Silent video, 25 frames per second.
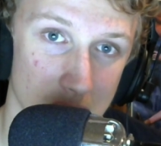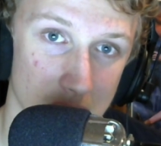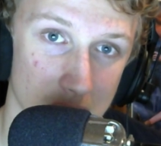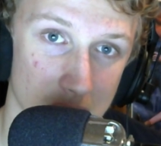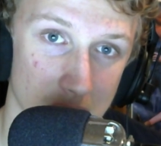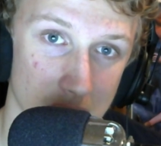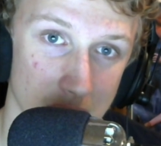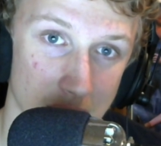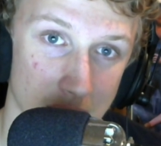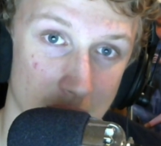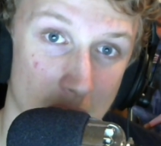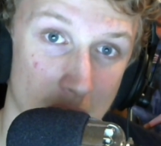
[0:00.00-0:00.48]

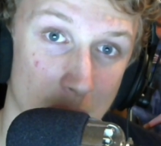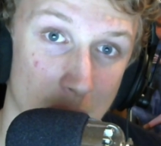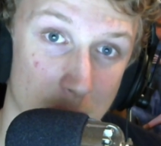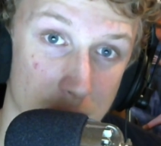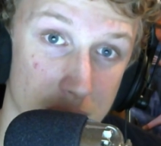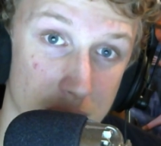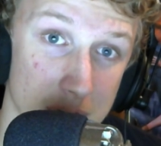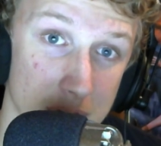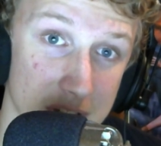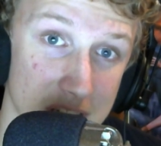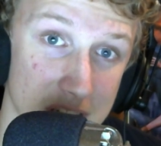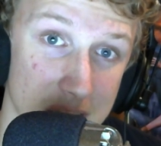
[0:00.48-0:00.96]
that are
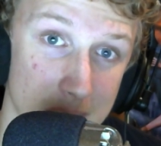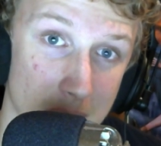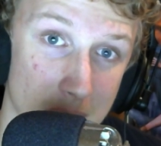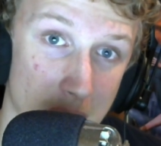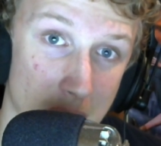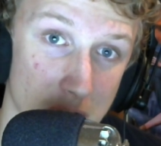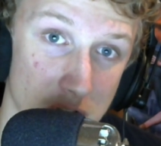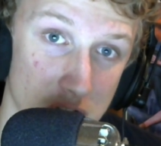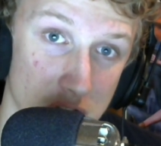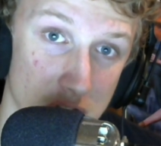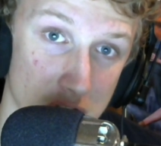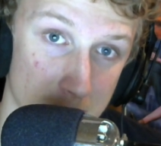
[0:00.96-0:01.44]
pretty
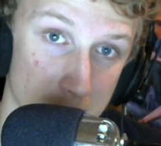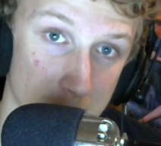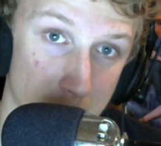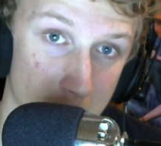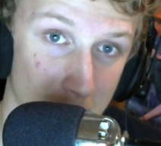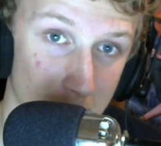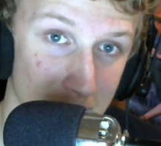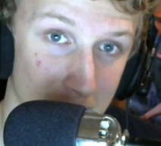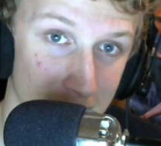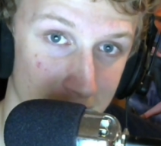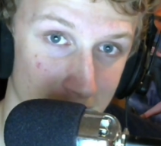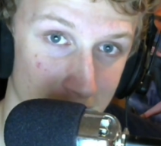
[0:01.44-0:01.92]
much
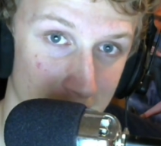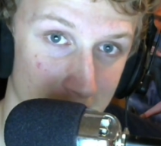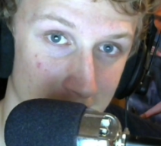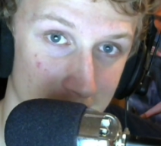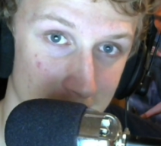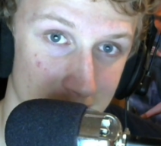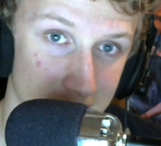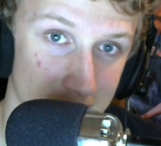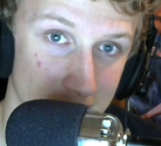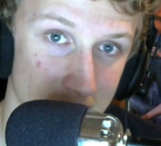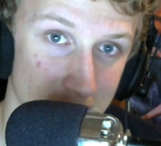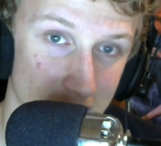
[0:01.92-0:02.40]

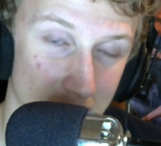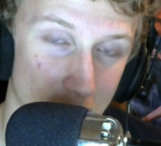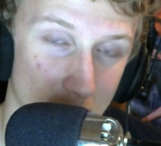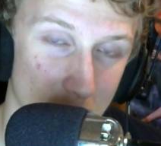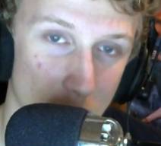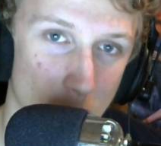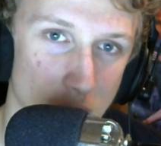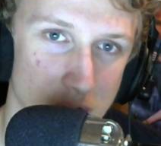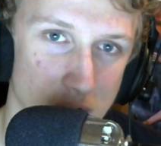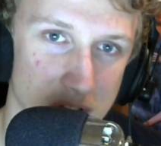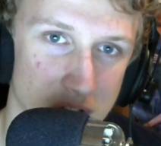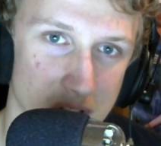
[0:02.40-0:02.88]
perfect
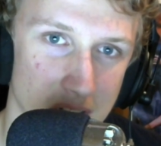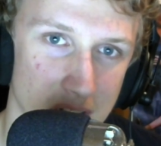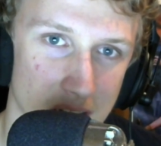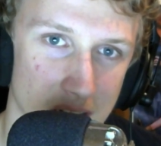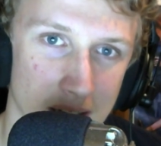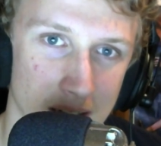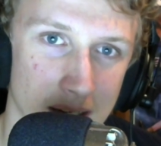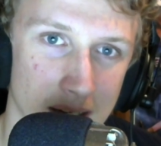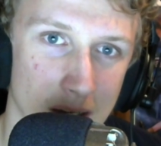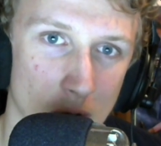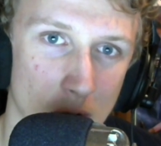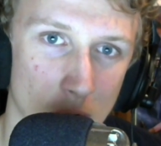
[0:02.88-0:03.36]
or just need a
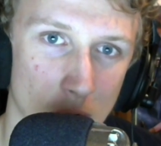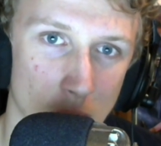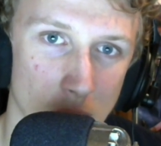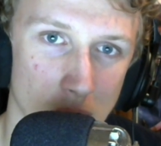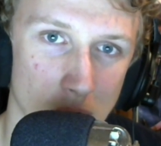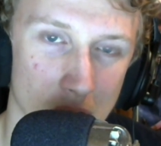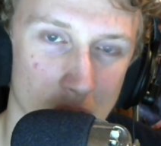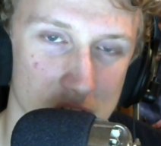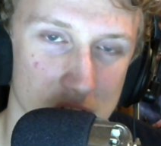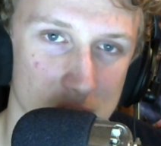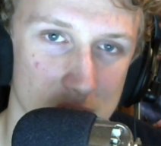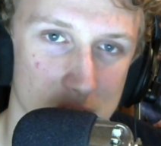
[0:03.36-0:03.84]
little,
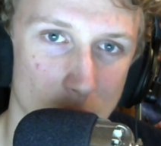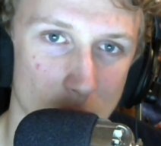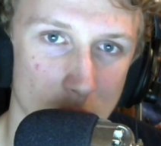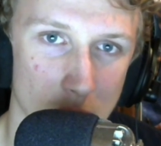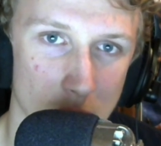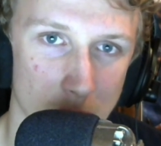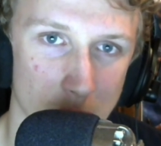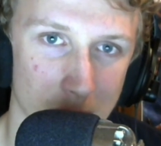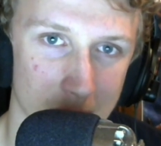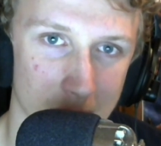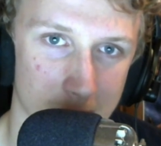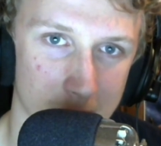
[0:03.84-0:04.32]
a small little
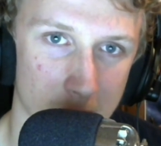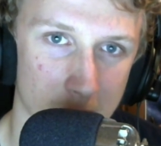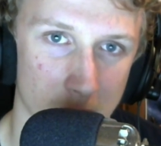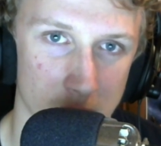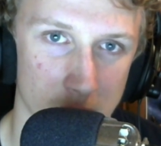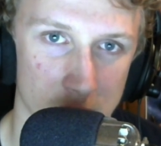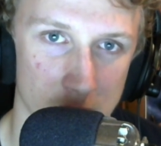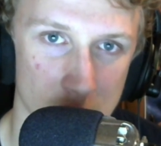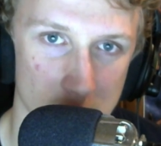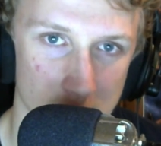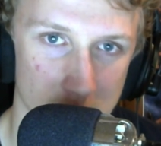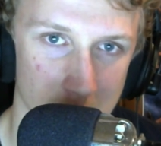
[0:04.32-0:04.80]
bit of fine
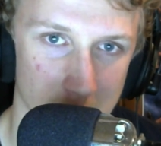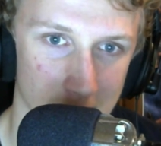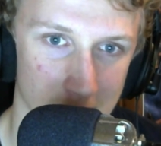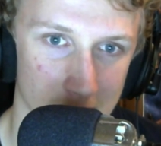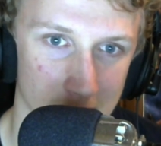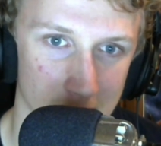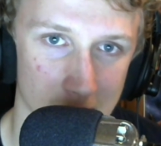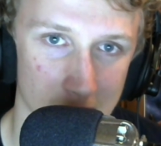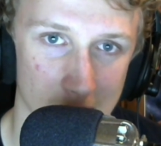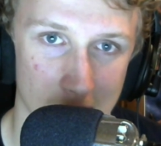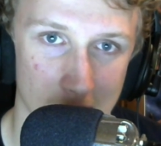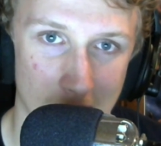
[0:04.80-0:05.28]
tuning,
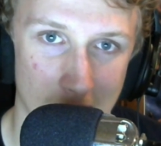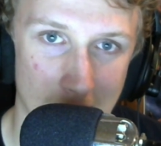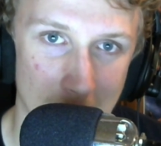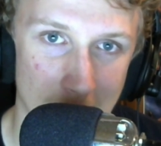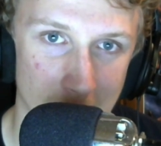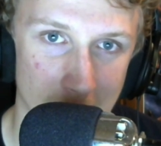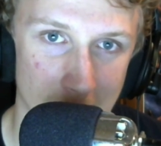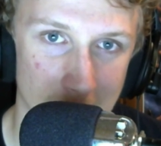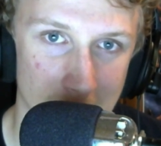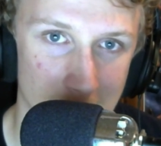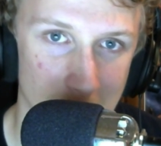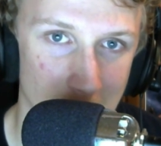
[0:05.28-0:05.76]
and
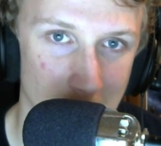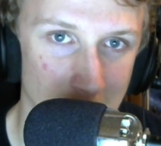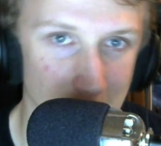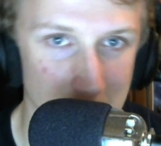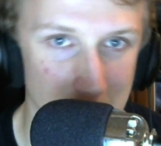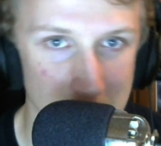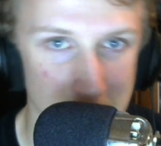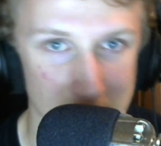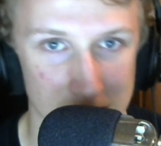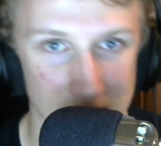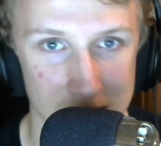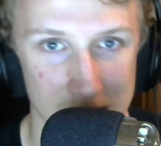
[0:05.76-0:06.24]
then he can be
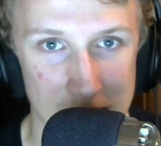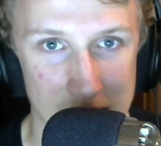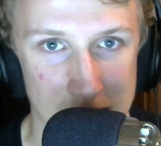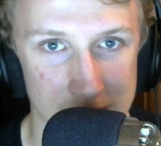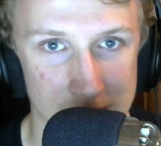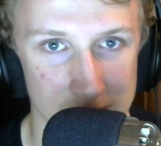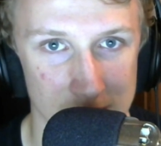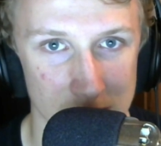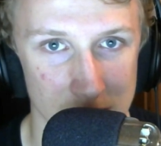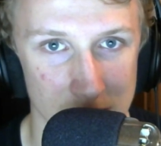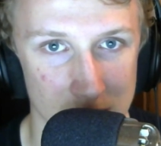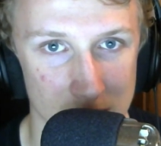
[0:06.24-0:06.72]

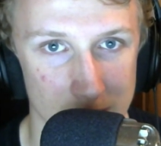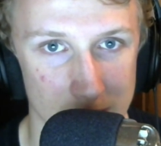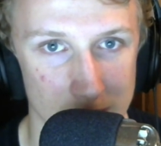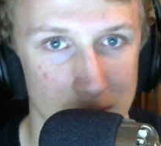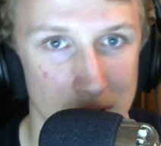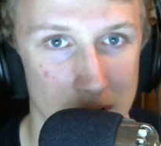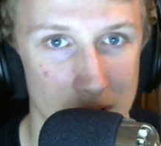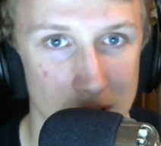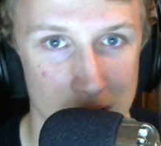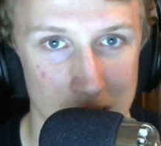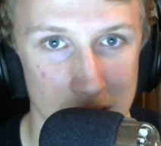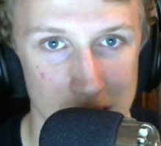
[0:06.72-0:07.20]
successful at them.
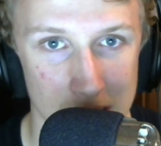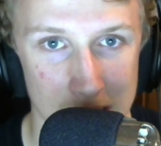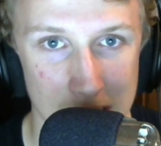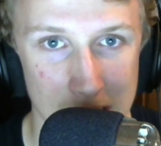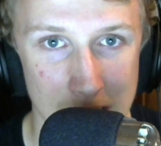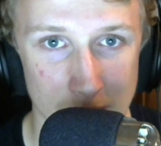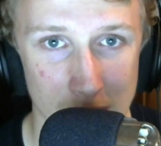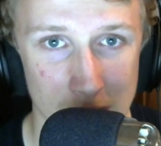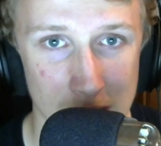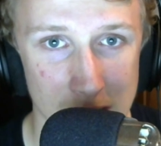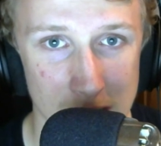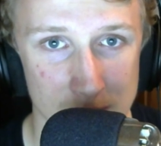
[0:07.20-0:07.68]

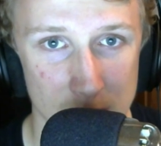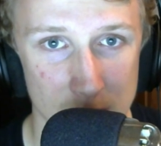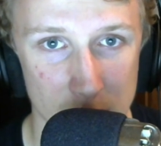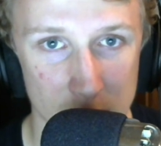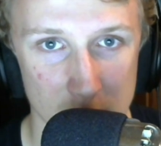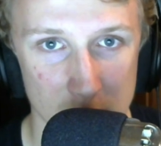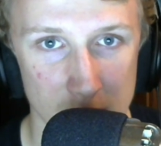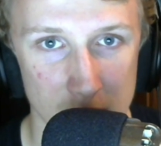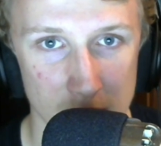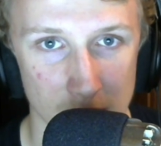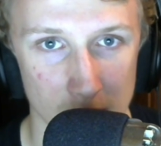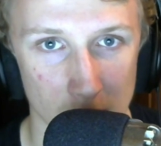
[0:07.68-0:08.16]
Never has
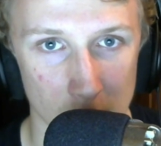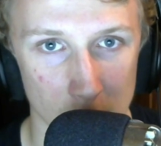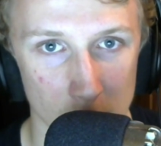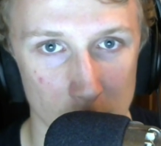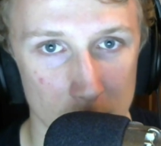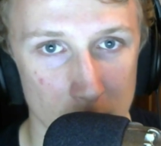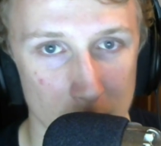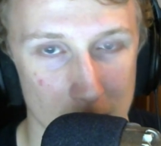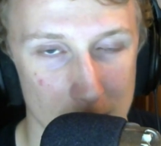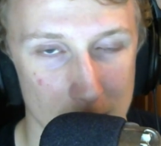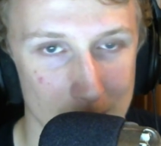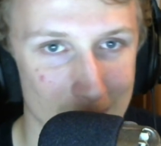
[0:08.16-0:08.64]
Mourinho
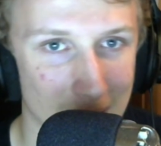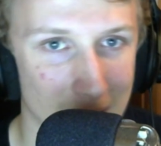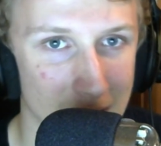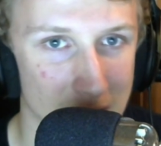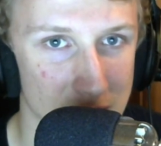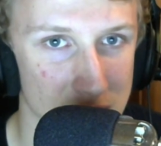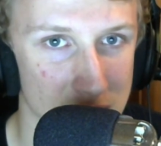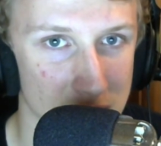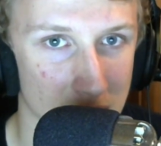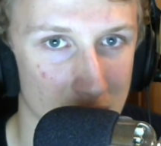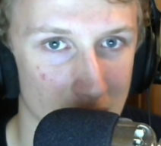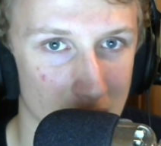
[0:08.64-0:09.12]

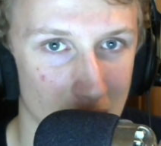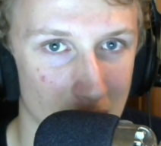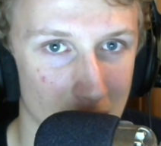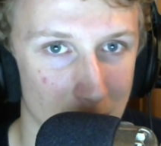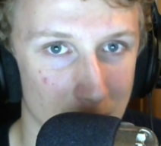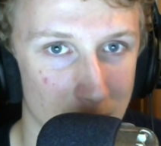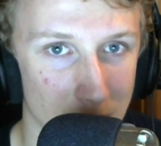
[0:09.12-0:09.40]
managed a club